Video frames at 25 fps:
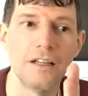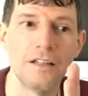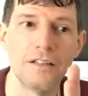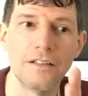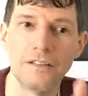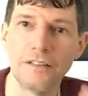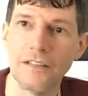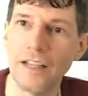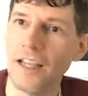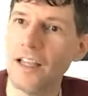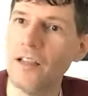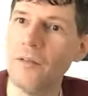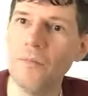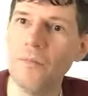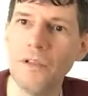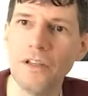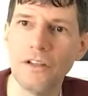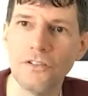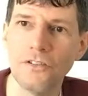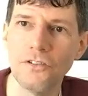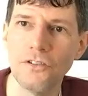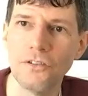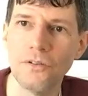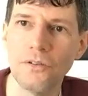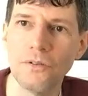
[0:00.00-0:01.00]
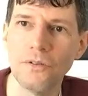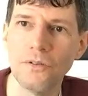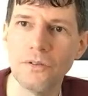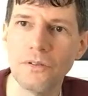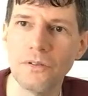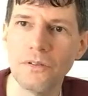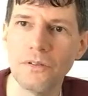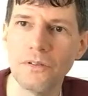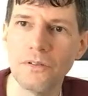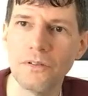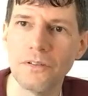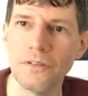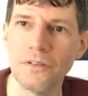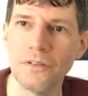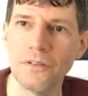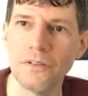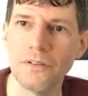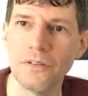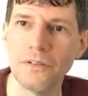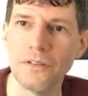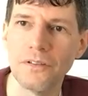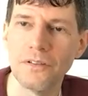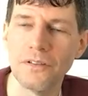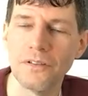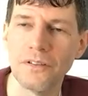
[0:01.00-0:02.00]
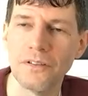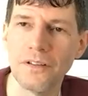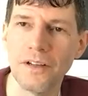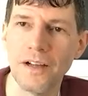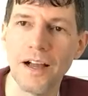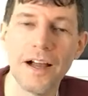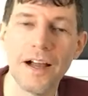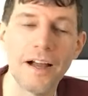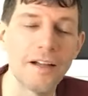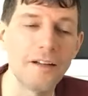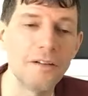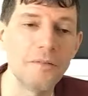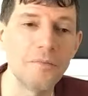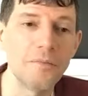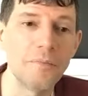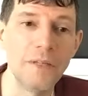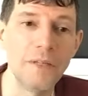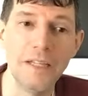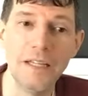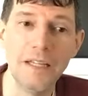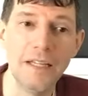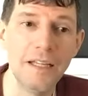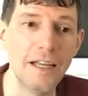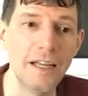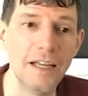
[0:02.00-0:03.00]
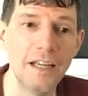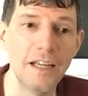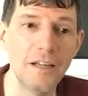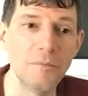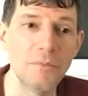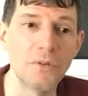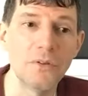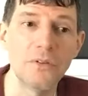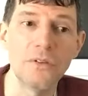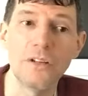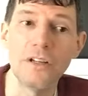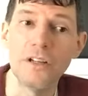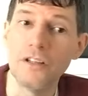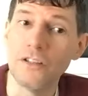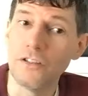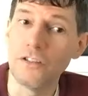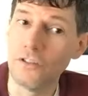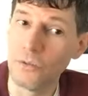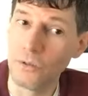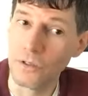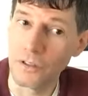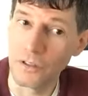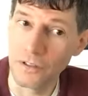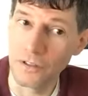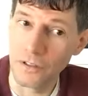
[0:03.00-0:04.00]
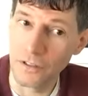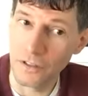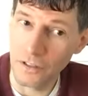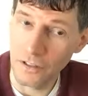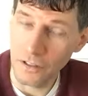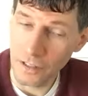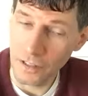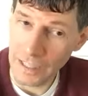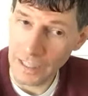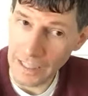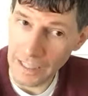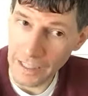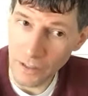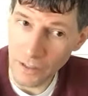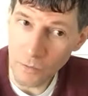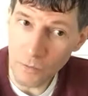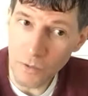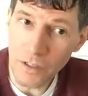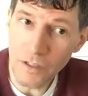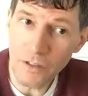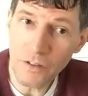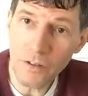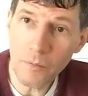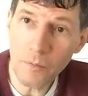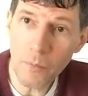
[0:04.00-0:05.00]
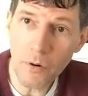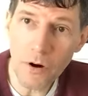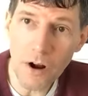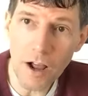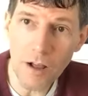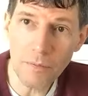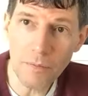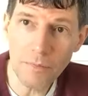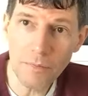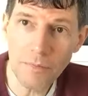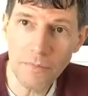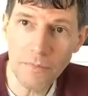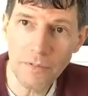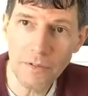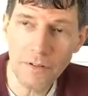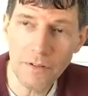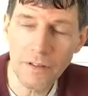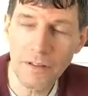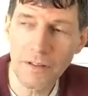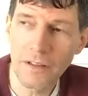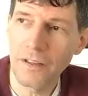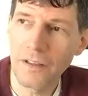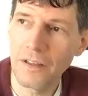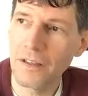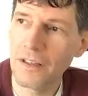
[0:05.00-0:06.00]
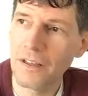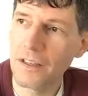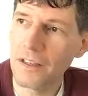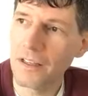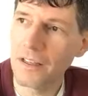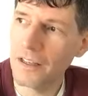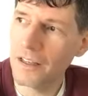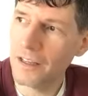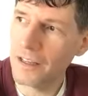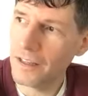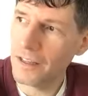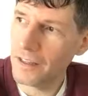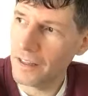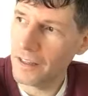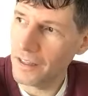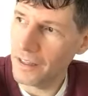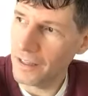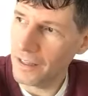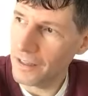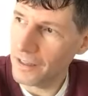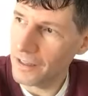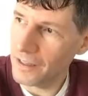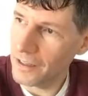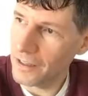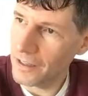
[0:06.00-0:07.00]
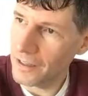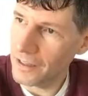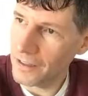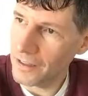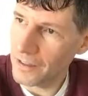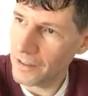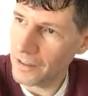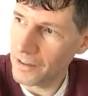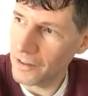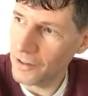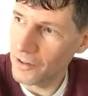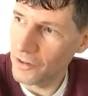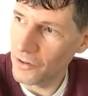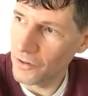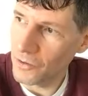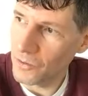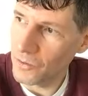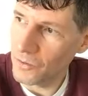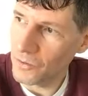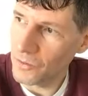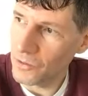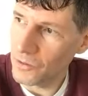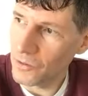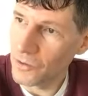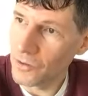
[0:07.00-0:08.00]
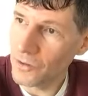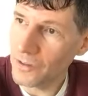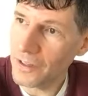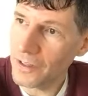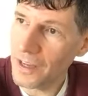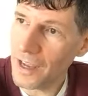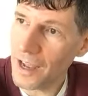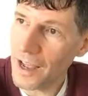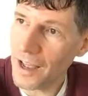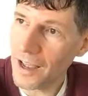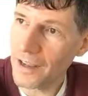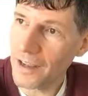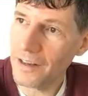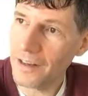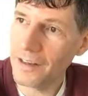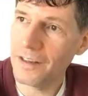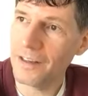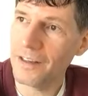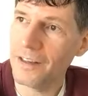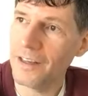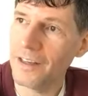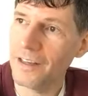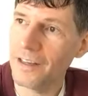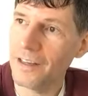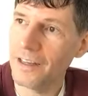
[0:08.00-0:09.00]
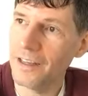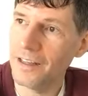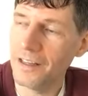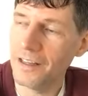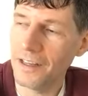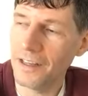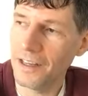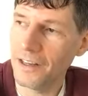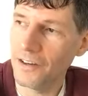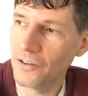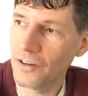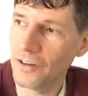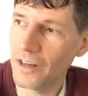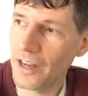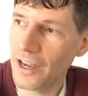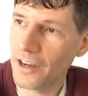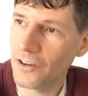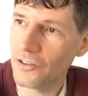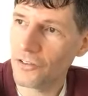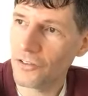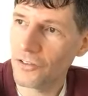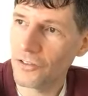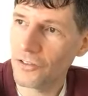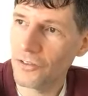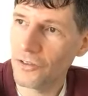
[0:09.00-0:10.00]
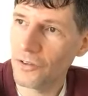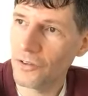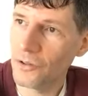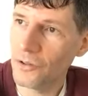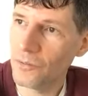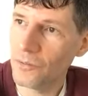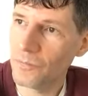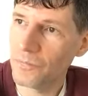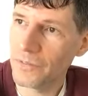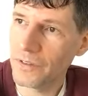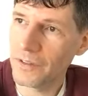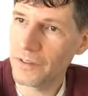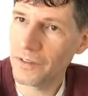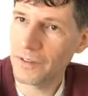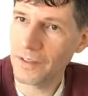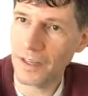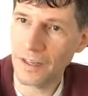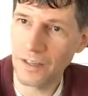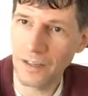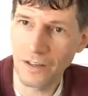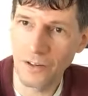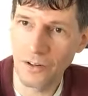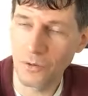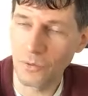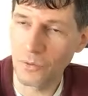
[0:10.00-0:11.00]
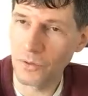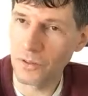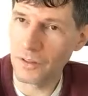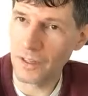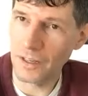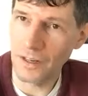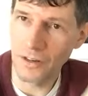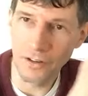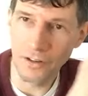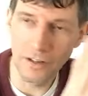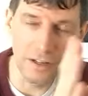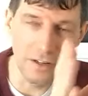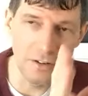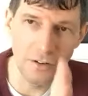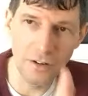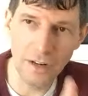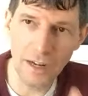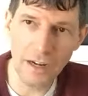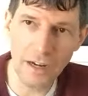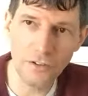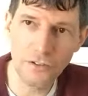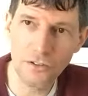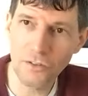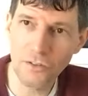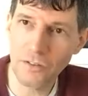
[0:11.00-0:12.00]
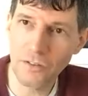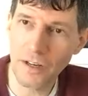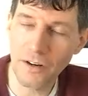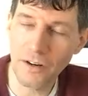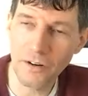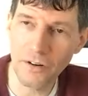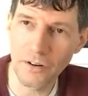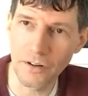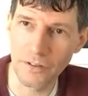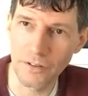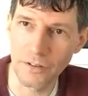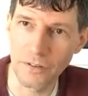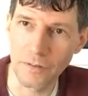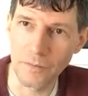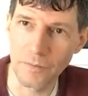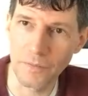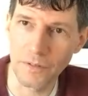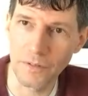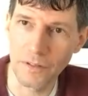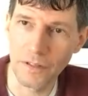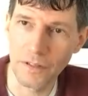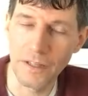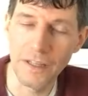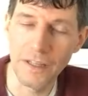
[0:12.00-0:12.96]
Same issue on being able to get rid of the problem the you know early on in the international you know with international terrorism